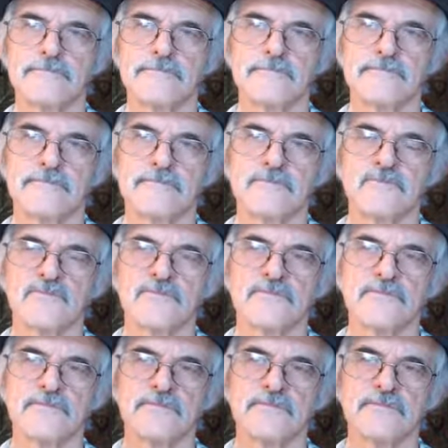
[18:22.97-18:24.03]

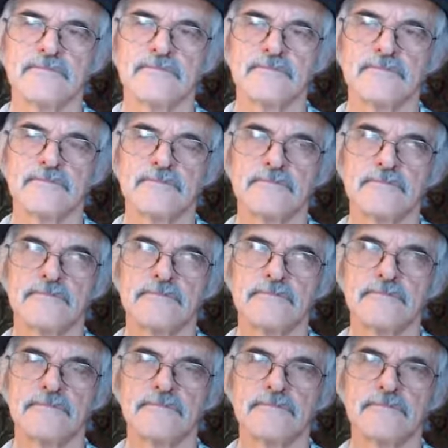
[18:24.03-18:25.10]

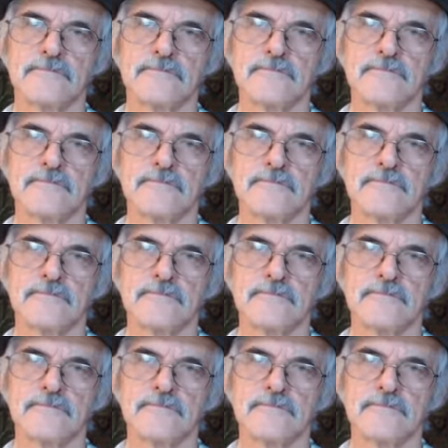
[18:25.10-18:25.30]
[no speech]